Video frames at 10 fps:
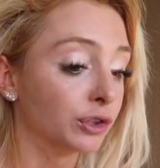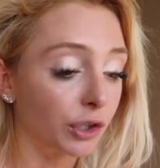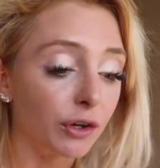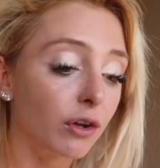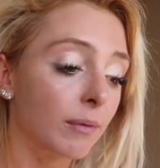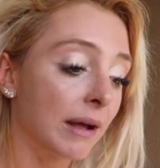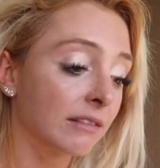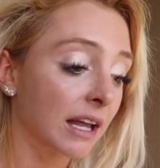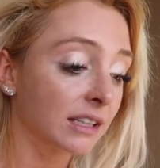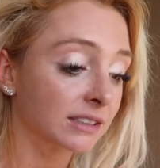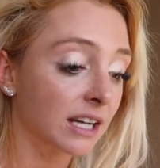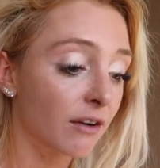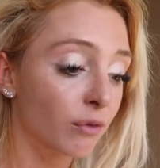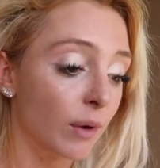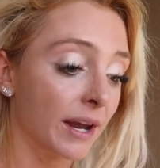journal about that
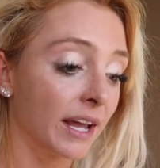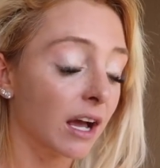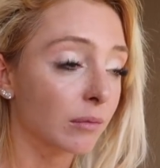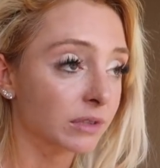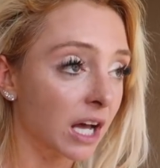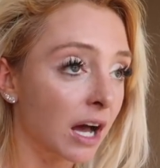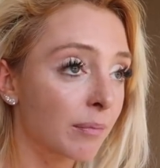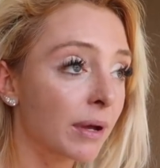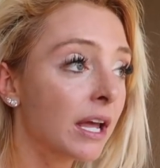stuff when it comes up